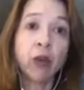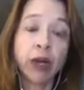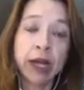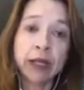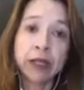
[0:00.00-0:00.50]

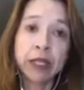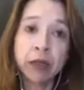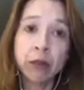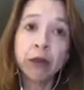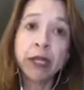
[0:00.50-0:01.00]
Well, the
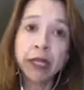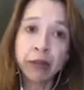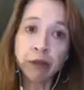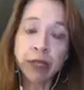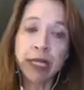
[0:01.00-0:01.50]
Singaporean
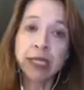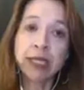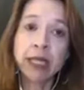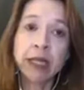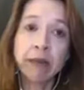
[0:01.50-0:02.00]
government has
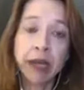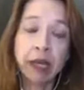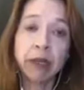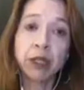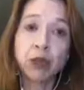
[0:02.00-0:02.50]
said they paid
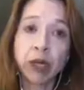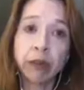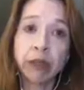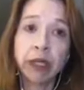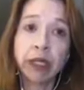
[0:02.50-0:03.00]
about $20
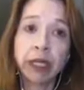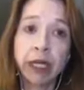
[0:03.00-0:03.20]
million.